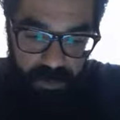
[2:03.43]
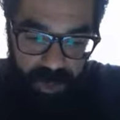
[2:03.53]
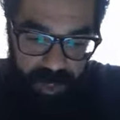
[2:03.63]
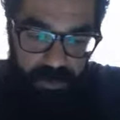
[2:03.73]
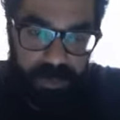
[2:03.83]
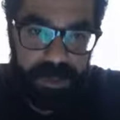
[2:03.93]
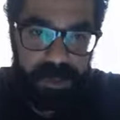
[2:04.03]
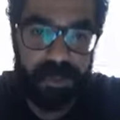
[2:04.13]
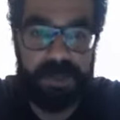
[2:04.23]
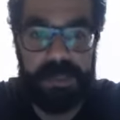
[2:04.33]
I'm pretty
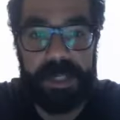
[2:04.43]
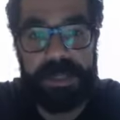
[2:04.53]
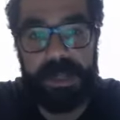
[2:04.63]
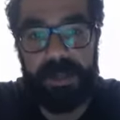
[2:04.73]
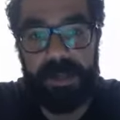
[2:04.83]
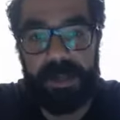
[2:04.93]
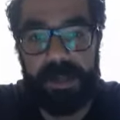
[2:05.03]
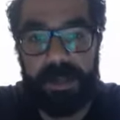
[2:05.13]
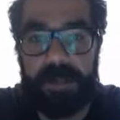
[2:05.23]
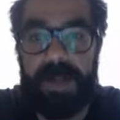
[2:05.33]
sure there's ways that you can
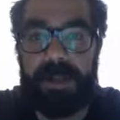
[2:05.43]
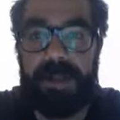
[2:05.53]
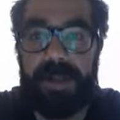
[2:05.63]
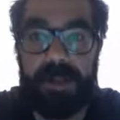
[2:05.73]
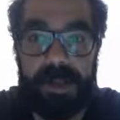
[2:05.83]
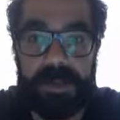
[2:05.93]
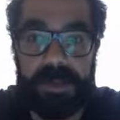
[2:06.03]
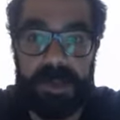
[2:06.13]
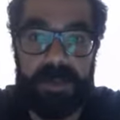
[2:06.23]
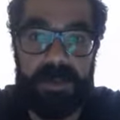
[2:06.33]
go about securing
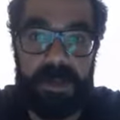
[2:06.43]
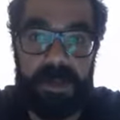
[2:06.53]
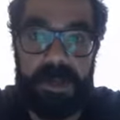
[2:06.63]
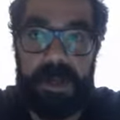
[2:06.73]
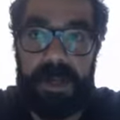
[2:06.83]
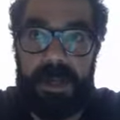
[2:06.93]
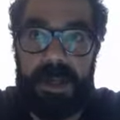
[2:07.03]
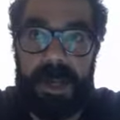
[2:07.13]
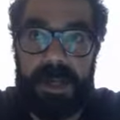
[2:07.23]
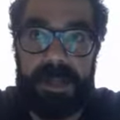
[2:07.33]
yourself.
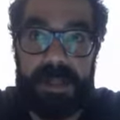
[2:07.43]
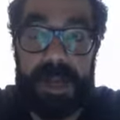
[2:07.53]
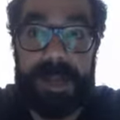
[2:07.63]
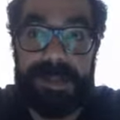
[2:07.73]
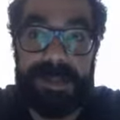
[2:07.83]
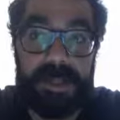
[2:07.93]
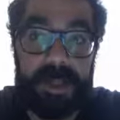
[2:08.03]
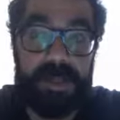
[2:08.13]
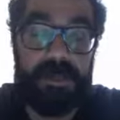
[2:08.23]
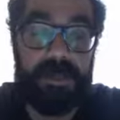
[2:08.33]
I guess it's
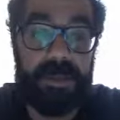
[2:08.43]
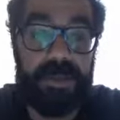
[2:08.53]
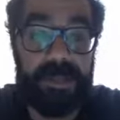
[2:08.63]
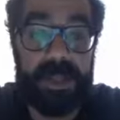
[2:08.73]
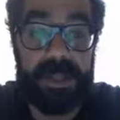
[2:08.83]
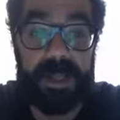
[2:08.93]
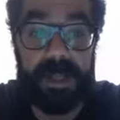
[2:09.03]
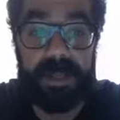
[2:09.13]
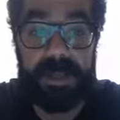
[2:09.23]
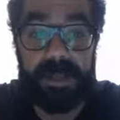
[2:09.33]
also a form of stress
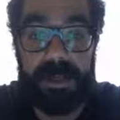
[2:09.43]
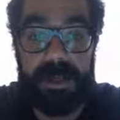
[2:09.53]
test.